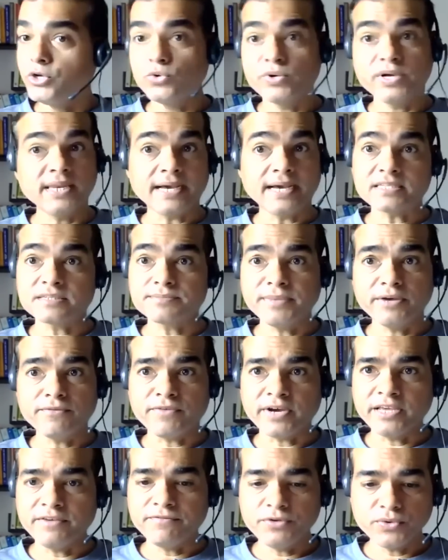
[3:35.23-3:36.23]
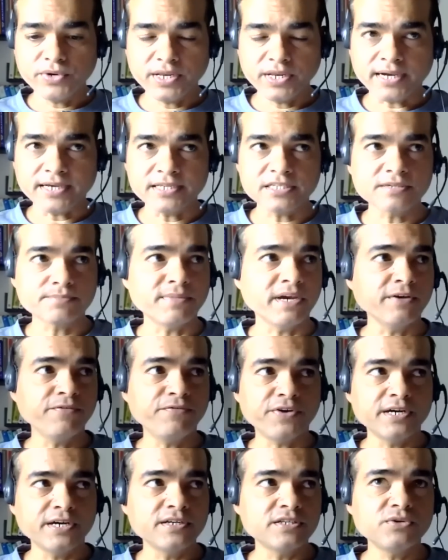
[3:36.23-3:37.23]
You can ask my wife, you can ask my
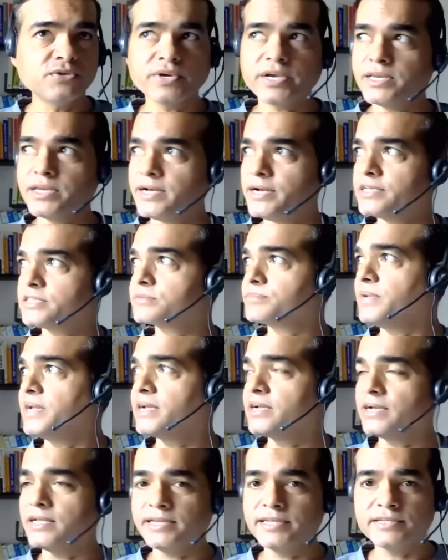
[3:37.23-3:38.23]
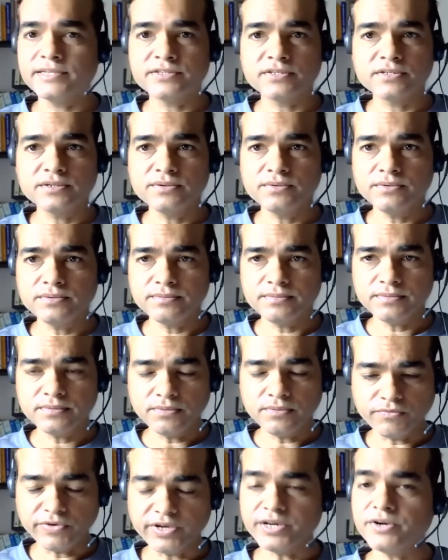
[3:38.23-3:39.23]
friends, you can ask my colleagues
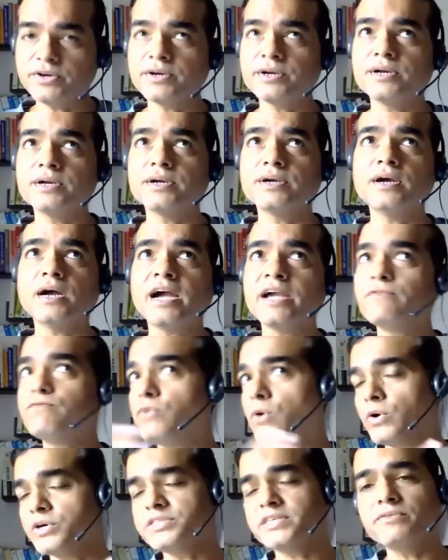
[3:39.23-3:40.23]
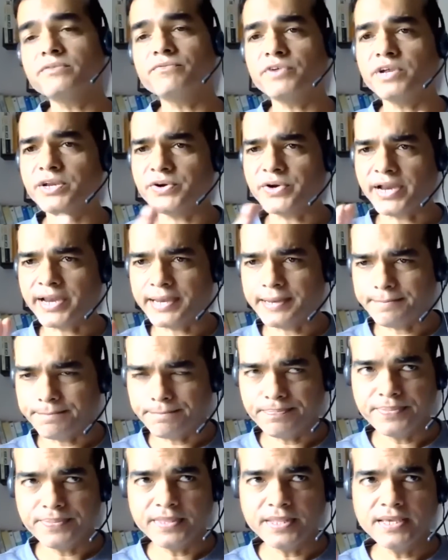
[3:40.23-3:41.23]
where I was and where I
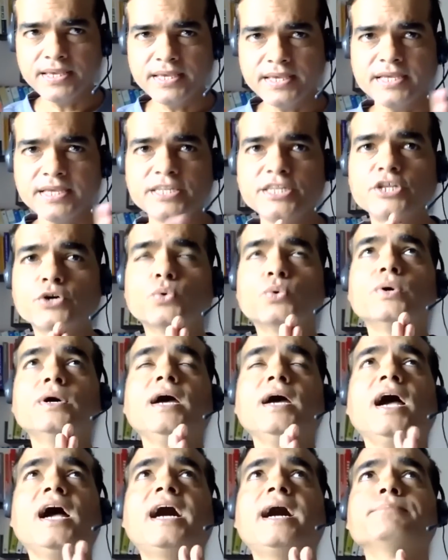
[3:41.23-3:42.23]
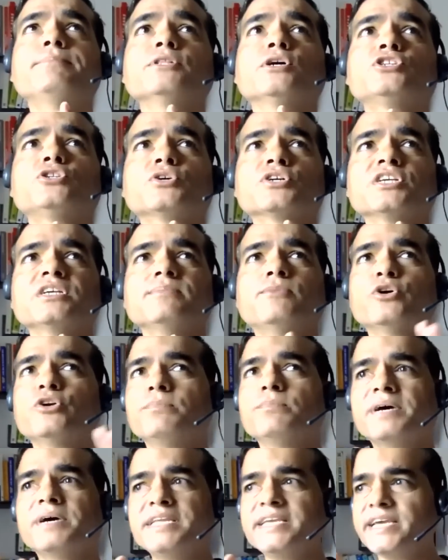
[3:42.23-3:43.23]
am. No. I'm not talking
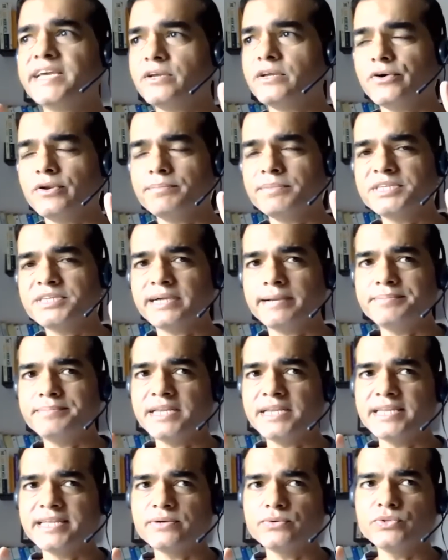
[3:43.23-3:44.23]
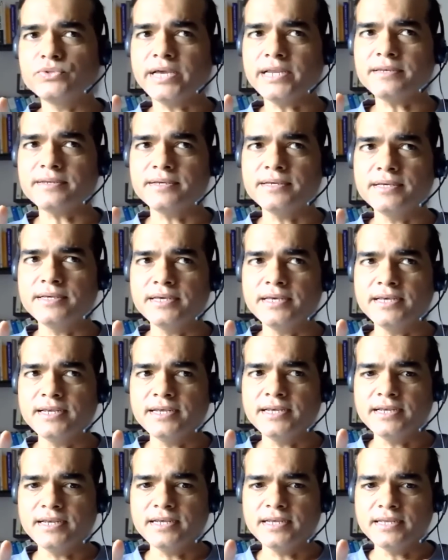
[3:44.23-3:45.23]
about money and all, but I'm telling you that
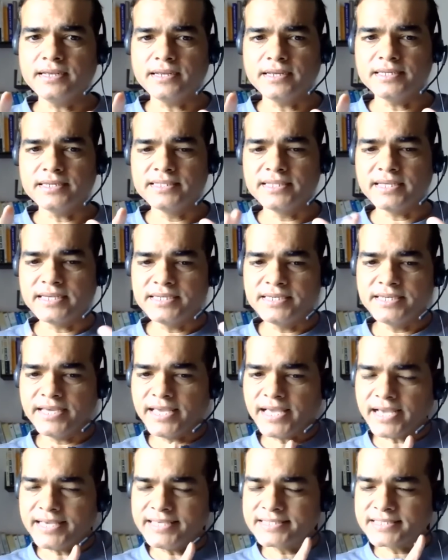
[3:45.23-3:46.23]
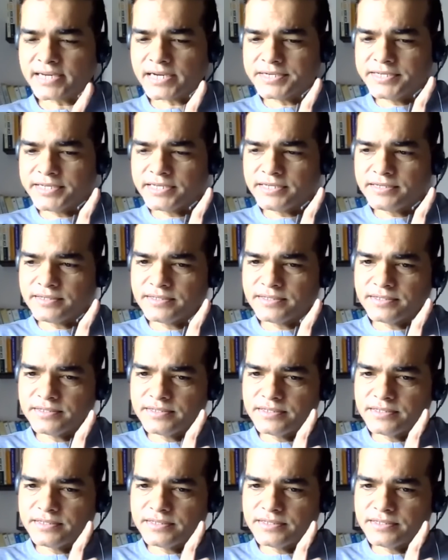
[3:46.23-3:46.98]
the day I started